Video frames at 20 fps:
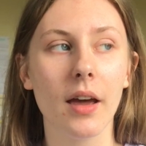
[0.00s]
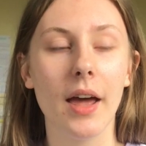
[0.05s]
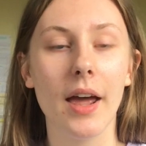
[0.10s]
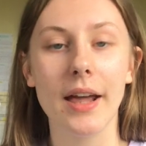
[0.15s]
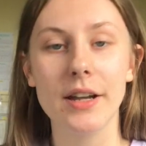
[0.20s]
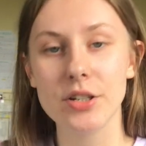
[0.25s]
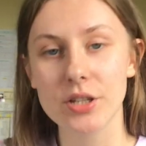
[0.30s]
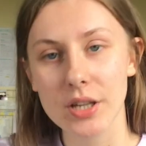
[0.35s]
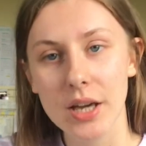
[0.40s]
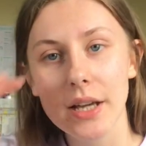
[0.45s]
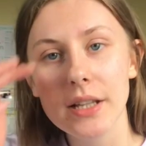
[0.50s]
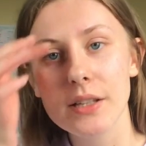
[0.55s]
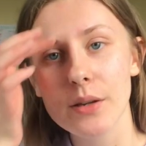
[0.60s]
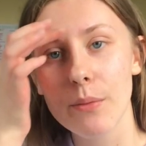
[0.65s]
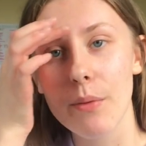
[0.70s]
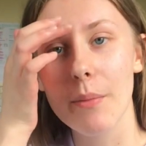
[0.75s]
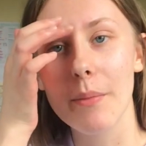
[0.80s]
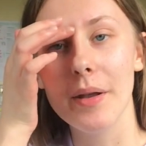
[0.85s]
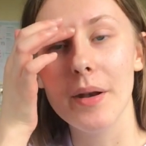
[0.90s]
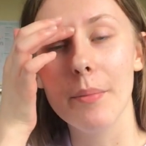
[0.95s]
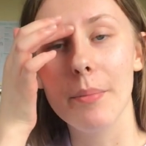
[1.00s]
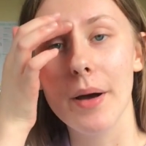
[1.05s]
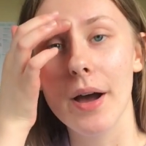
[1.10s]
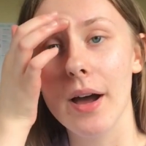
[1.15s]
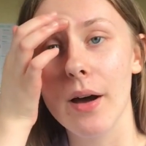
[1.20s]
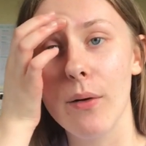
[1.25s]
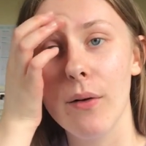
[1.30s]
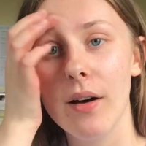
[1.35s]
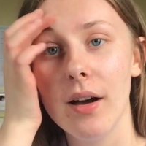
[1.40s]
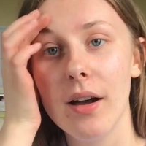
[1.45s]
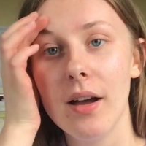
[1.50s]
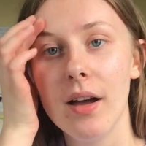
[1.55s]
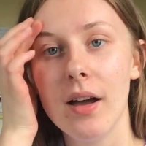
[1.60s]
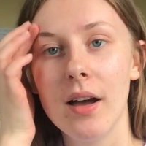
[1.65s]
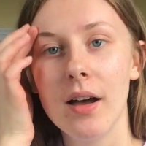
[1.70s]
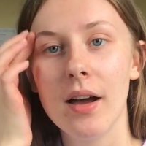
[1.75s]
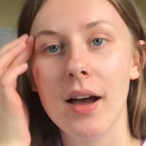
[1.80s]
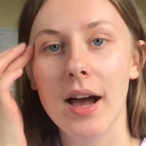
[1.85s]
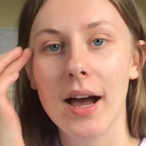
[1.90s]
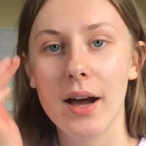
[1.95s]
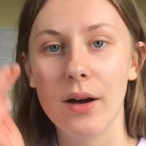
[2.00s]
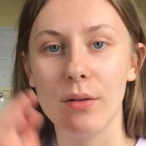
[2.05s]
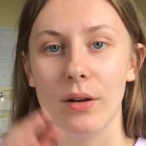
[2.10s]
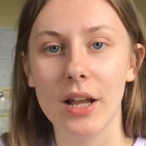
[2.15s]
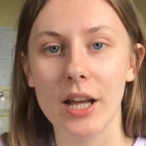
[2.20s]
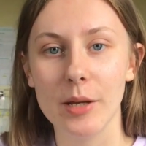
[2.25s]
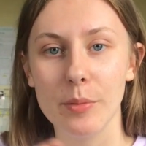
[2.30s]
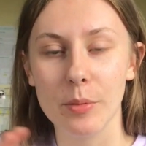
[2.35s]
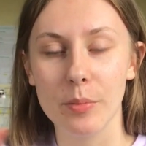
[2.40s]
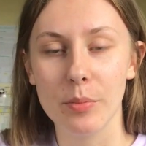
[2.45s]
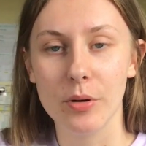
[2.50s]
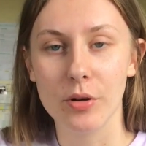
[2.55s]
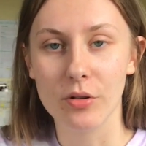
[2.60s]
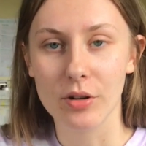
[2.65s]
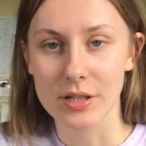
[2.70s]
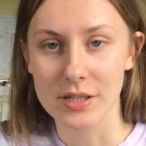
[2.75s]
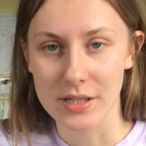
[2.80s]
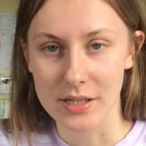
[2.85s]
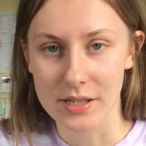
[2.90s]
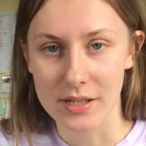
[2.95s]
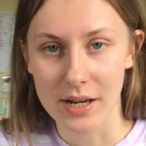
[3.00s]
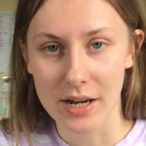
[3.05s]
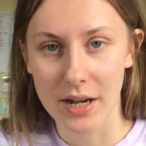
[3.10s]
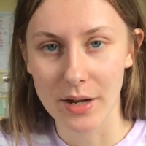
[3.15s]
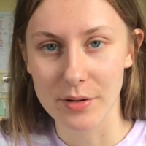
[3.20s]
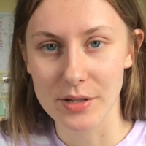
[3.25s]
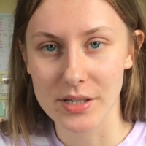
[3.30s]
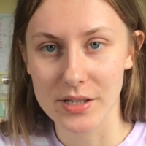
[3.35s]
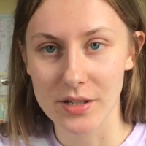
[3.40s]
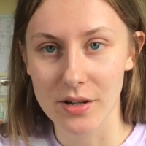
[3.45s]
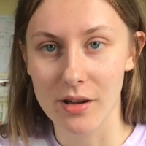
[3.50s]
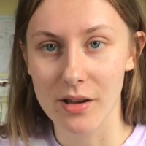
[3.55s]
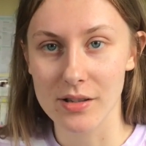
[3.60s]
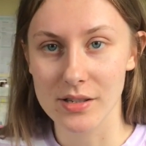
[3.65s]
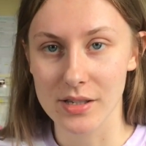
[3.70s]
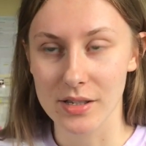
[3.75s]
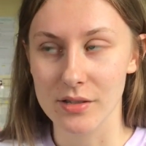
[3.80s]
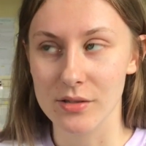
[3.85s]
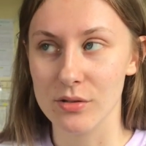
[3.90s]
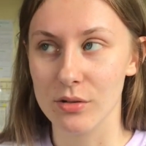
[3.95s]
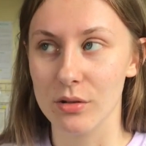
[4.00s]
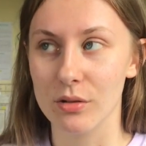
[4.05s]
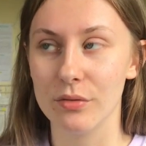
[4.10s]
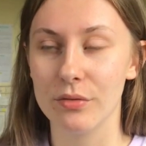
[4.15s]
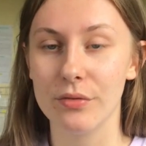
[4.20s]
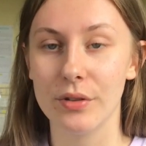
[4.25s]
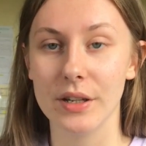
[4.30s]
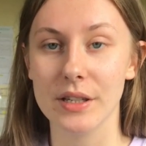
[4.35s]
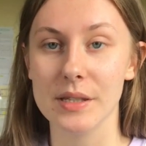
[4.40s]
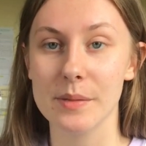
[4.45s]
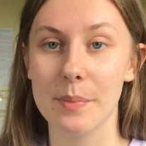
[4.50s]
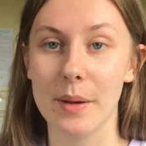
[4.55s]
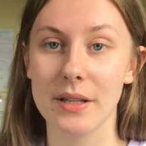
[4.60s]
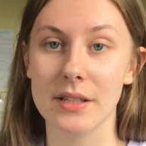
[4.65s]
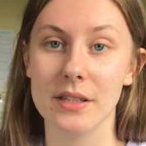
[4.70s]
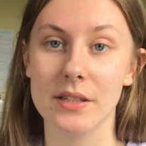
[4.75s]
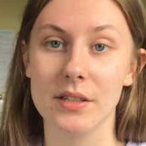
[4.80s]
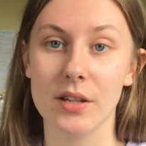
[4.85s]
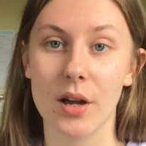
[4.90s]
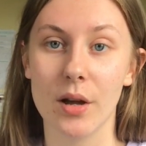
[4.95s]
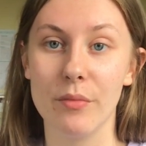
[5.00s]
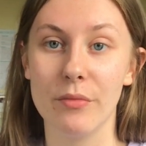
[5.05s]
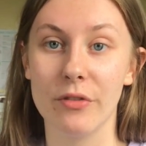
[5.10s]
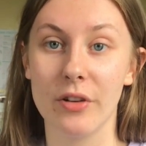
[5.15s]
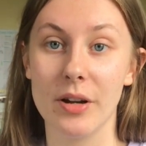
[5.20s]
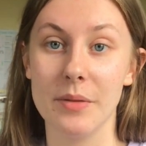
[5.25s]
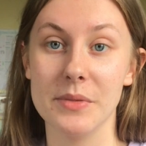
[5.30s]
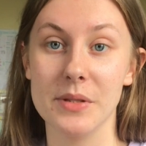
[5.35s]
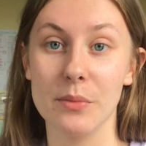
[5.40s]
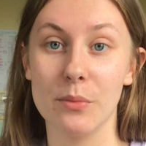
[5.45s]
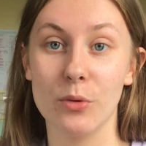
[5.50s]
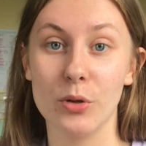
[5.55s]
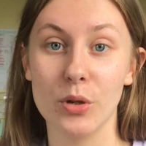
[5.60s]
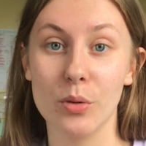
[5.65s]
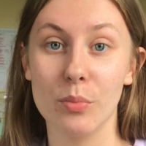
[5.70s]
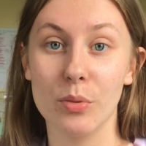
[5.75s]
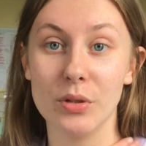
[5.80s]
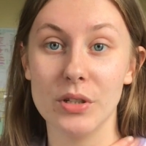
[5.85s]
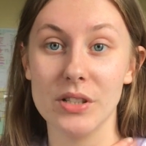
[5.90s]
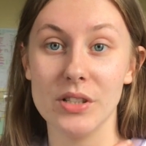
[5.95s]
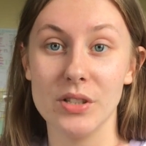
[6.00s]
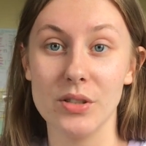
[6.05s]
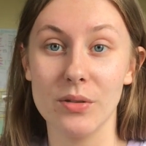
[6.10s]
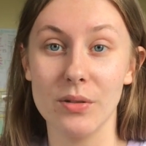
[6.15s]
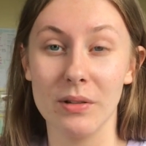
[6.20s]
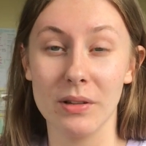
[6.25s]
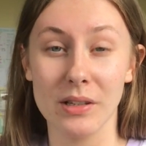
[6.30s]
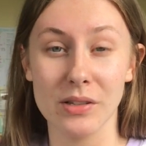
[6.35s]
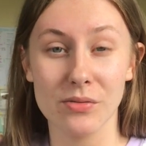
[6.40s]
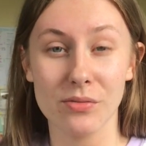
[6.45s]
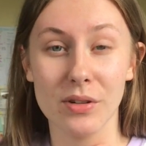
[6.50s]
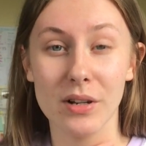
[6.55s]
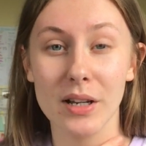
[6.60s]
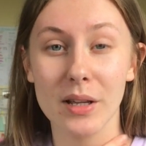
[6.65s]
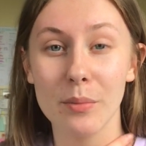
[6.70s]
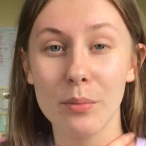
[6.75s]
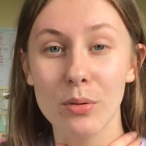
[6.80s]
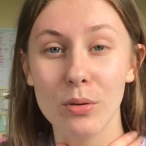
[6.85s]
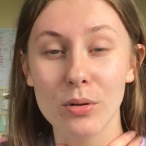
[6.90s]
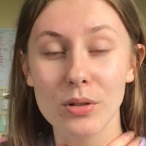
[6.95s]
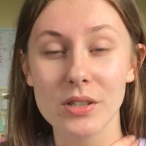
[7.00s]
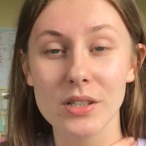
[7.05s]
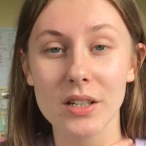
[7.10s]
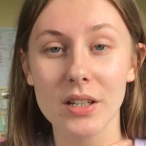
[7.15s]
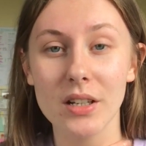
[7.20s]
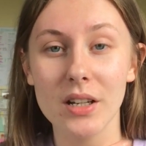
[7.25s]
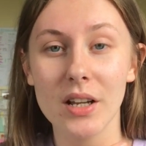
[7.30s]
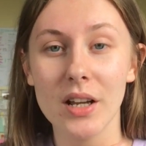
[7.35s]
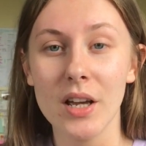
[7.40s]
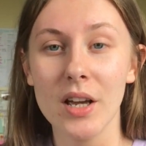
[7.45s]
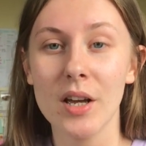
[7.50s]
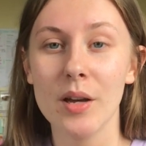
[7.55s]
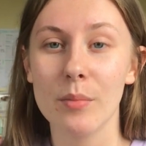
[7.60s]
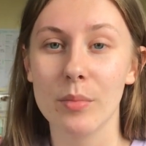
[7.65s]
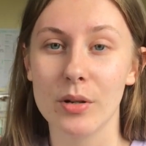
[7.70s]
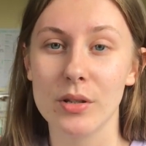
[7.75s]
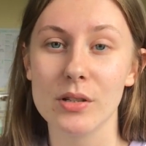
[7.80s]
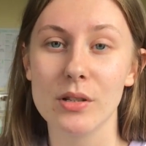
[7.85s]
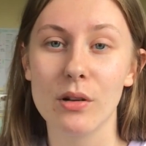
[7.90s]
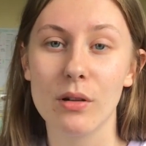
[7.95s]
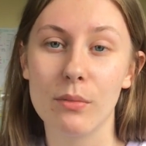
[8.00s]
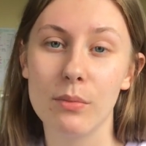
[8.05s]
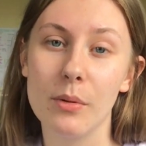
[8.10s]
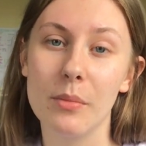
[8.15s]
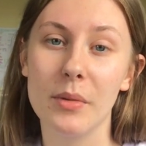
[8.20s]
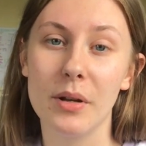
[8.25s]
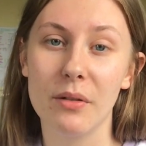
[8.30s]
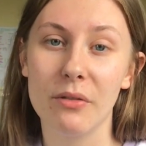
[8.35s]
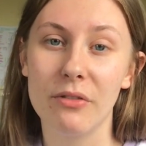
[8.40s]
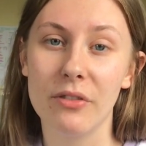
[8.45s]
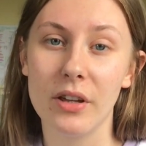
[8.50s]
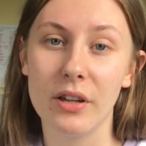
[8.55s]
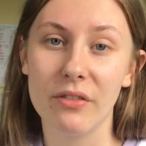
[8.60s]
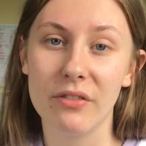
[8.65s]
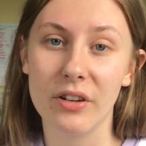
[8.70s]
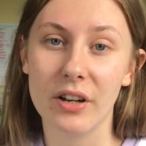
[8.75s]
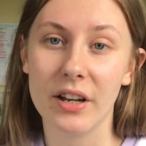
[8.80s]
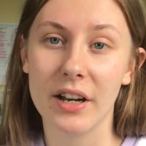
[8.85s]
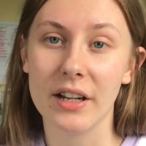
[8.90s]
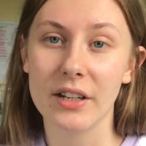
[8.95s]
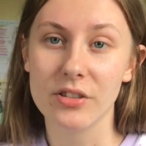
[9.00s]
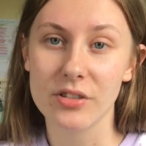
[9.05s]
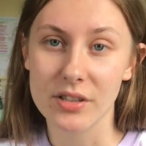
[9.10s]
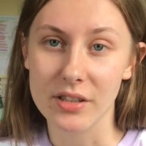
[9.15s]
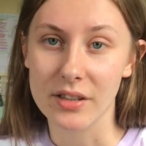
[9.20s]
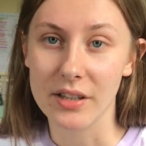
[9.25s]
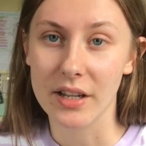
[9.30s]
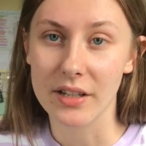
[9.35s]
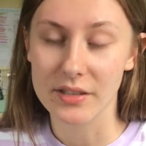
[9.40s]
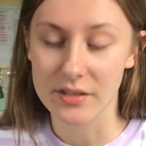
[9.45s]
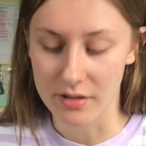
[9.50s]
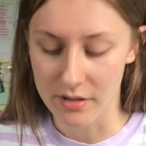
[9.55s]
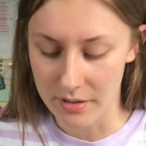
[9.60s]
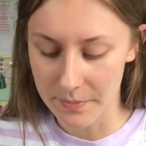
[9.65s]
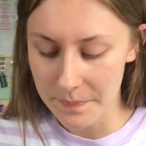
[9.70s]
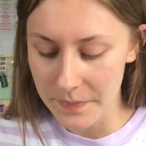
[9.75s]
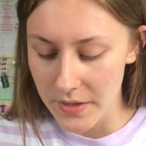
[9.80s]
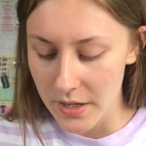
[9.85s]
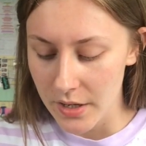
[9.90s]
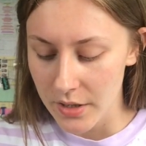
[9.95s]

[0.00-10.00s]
educating women about how labour progresses and how it starts and sort of expected time frames and what your body's doing is really important, because a lot of women are fearful and anxious in that time,